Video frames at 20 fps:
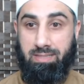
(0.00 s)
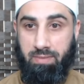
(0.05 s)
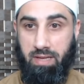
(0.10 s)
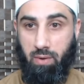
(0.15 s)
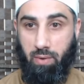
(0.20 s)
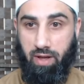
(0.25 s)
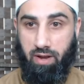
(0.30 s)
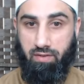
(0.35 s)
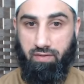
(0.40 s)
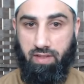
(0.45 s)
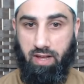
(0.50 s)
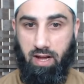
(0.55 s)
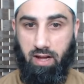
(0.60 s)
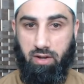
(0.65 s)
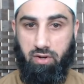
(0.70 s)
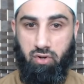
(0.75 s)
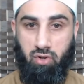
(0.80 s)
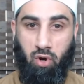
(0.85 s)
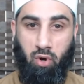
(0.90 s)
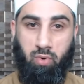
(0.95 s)
be aware of
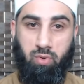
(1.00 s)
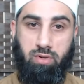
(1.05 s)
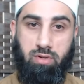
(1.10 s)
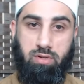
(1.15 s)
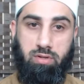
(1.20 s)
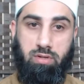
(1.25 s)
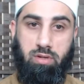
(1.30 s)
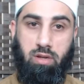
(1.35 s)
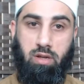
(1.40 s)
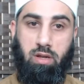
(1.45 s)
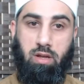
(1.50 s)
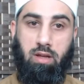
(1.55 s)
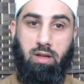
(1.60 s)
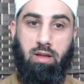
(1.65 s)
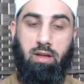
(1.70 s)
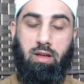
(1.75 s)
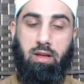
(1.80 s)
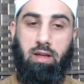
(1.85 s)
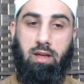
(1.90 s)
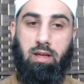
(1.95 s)
that. Don't
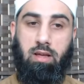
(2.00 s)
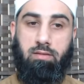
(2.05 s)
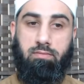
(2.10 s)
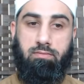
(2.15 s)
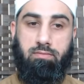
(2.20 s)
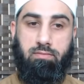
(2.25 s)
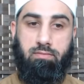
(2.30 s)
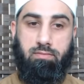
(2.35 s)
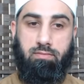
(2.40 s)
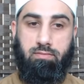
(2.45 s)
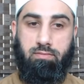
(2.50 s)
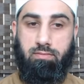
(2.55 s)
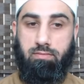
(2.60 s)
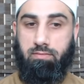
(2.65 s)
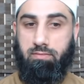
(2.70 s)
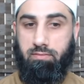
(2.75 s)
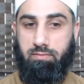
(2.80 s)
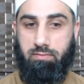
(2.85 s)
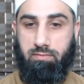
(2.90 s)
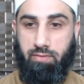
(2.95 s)
um,
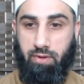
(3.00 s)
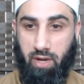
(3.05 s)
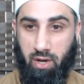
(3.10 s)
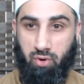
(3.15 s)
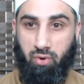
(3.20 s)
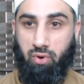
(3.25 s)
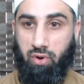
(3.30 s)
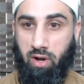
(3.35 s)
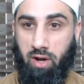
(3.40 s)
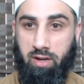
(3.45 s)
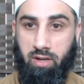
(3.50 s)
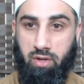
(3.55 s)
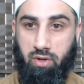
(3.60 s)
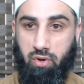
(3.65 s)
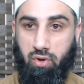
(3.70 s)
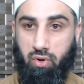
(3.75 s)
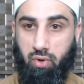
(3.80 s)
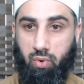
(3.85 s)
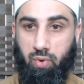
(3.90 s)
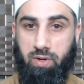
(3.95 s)
read Quran in your
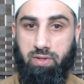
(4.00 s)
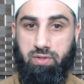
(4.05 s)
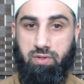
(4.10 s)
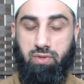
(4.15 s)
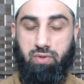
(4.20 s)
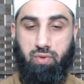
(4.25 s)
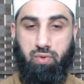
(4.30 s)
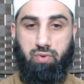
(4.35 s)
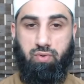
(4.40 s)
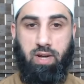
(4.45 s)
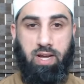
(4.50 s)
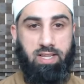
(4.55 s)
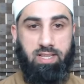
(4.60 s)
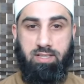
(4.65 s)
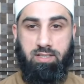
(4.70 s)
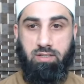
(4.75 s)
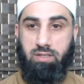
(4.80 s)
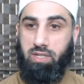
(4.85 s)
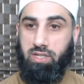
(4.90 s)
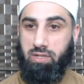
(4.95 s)
ruku and sujud, right?
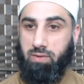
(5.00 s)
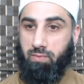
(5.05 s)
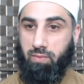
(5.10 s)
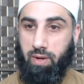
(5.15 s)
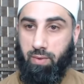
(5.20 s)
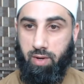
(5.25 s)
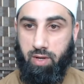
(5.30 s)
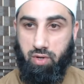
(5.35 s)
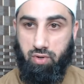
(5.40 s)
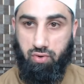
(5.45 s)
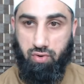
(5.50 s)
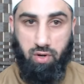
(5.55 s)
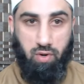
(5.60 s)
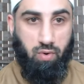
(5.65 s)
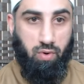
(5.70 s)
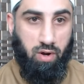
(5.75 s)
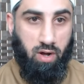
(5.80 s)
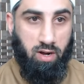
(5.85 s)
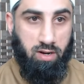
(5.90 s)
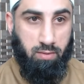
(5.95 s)
This is not somewhere where you should read
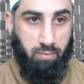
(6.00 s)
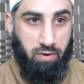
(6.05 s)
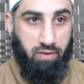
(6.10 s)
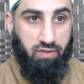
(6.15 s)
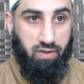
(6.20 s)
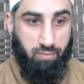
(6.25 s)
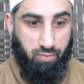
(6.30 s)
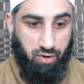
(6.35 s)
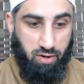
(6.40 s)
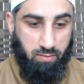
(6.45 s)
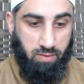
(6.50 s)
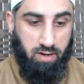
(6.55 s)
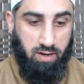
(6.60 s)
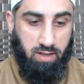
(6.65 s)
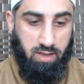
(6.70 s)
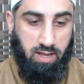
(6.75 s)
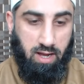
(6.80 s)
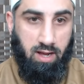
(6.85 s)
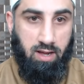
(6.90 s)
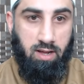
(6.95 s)
Quran. The Prophet
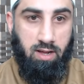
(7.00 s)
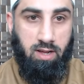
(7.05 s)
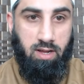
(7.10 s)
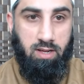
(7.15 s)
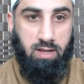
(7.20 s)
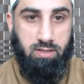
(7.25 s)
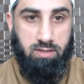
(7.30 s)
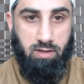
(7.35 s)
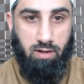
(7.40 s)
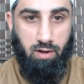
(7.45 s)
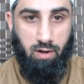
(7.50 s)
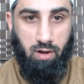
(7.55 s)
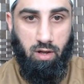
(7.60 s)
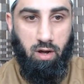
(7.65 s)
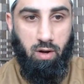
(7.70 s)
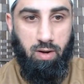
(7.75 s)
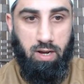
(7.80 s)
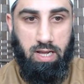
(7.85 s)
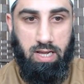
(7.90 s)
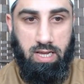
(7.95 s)
prohibited that.
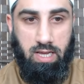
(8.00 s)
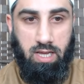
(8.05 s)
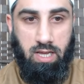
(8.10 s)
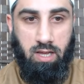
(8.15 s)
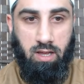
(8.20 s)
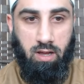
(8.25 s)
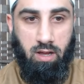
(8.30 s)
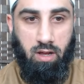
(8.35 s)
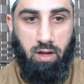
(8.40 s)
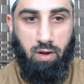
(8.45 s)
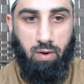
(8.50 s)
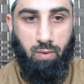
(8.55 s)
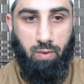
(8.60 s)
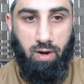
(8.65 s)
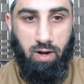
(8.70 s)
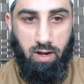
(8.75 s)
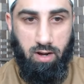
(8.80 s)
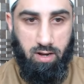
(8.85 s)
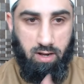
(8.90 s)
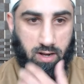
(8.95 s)
Sallallahu alayhi
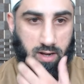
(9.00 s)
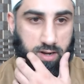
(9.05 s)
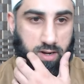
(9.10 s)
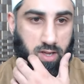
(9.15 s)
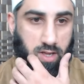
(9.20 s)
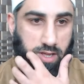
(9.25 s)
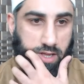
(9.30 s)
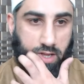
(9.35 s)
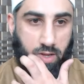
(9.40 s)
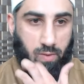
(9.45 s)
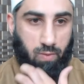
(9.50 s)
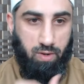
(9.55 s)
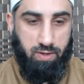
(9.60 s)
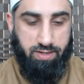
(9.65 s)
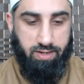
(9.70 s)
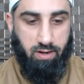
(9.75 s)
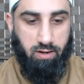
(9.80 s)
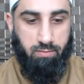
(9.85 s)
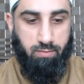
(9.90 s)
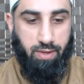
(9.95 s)
wa ala alihi wa
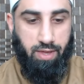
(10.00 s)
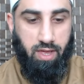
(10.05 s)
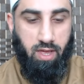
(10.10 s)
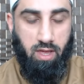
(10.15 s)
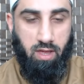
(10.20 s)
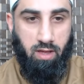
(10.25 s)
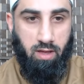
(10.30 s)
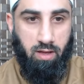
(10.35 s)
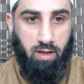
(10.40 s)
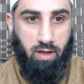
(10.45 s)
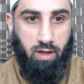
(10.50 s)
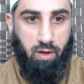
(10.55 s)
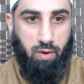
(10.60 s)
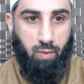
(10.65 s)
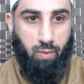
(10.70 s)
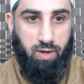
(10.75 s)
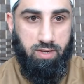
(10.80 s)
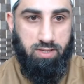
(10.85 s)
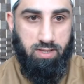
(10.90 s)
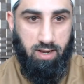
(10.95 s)
sahbihi
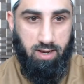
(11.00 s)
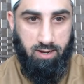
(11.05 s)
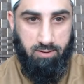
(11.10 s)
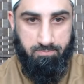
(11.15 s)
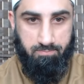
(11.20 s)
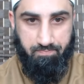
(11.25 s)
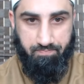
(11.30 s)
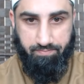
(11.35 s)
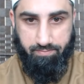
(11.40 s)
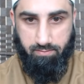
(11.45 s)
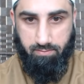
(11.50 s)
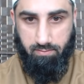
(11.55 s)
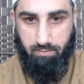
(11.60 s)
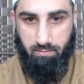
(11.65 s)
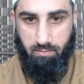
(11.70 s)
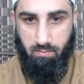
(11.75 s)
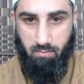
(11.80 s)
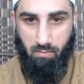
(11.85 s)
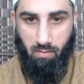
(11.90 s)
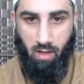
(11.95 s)
wa sallam.
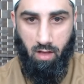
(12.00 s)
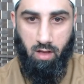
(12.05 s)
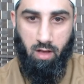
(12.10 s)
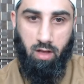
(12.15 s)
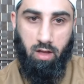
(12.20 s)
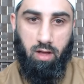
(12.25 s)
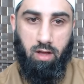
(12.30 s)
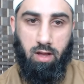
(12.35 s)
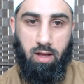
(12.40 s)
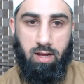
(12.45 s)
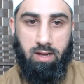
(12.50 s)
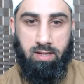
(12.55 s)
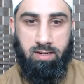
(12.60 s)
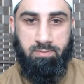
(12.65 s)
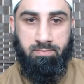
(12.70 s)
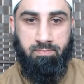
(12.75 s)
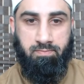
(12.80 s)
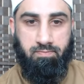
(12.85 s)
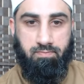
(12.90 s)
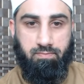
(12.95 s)

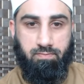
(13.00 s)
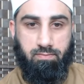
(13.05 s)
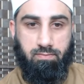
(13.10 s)
Um,